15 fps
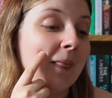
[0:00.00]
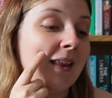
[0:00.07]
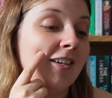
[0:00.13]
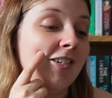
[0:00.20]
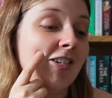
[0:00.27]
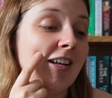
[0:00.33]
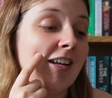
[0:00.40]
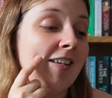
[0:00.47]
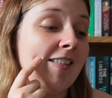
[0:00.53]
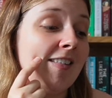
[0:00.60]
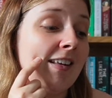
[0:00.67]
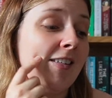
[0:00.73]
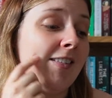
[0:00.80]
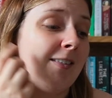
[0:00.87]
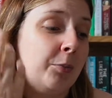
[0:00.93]

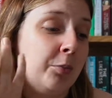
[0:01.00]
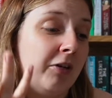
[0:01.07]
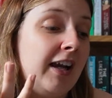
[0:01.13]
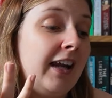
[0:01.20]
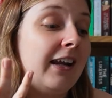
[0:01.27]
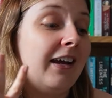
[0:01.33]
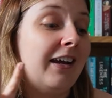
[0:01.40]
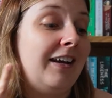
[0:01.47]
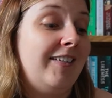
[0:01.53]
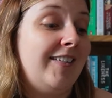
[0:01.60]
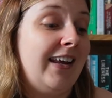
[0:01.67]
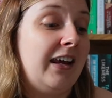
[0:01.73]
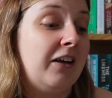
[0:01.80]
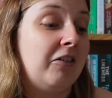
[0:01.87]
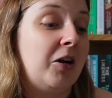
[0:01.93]
Sabrina is
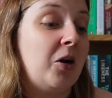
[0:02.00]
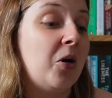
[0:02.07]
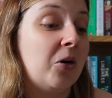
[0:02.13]
hearing